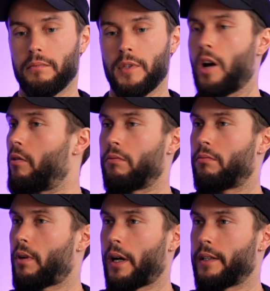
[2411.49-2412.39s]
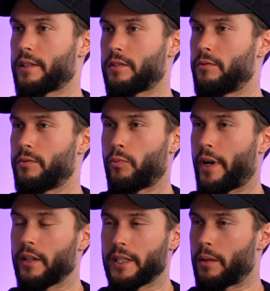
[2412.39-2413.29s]
No, I, there's
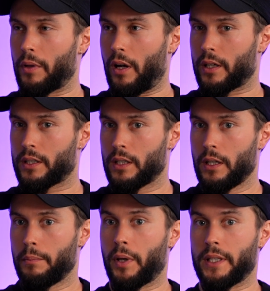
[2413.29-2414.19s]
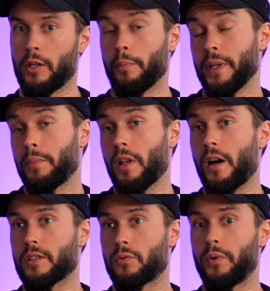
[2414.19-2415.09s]
rarely a block but there will be
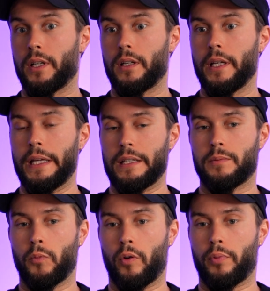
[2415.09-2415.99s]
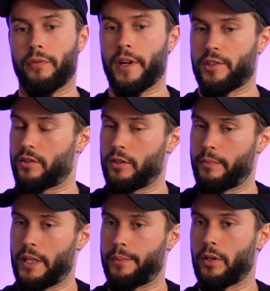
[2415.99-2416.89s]
blocks when it's more professional
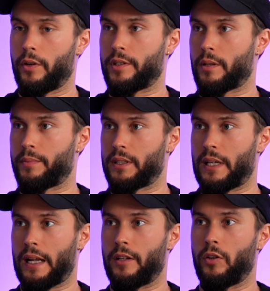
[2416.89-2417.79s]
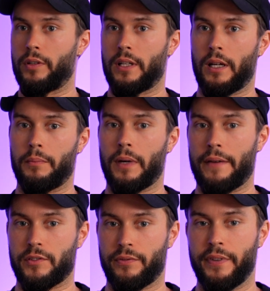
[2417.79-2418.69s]
maybe or it's something that i know that i'm i have
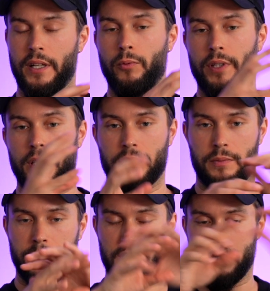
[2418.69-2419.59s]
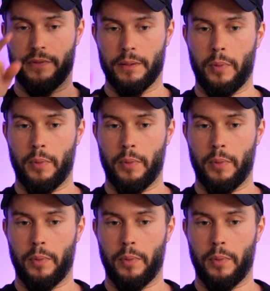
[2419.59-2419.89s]
to fit it within a specific